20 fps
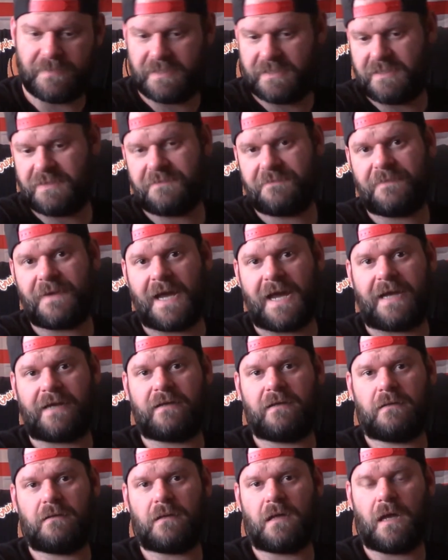This is
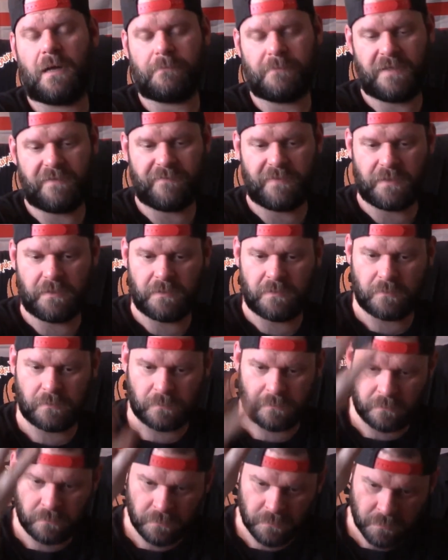fact. I'm giving
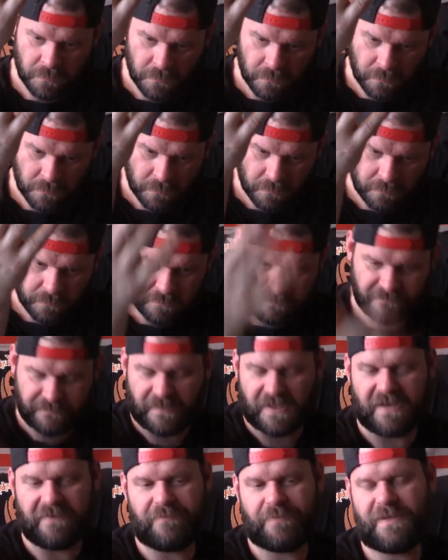you
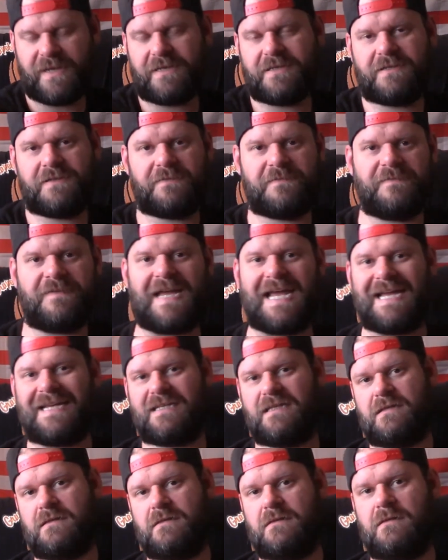5 pages of
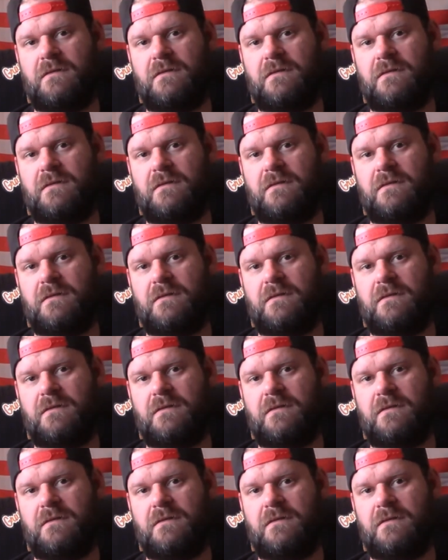facts.